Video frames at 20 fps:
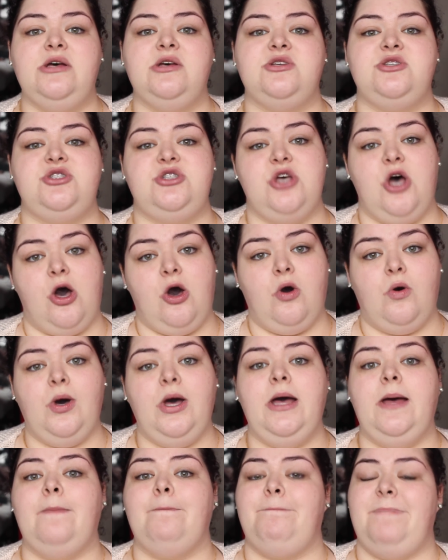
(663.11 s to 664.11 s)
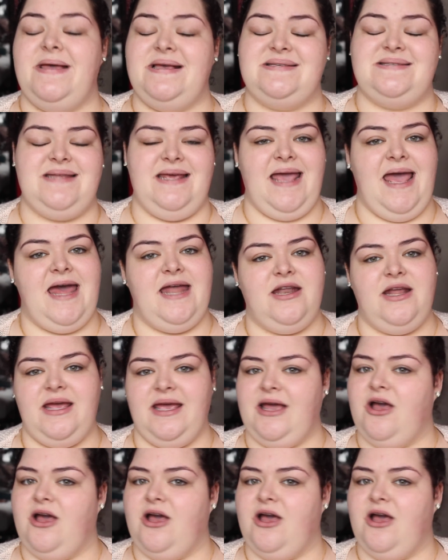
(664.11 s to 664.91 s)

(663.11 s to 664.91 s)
So based again,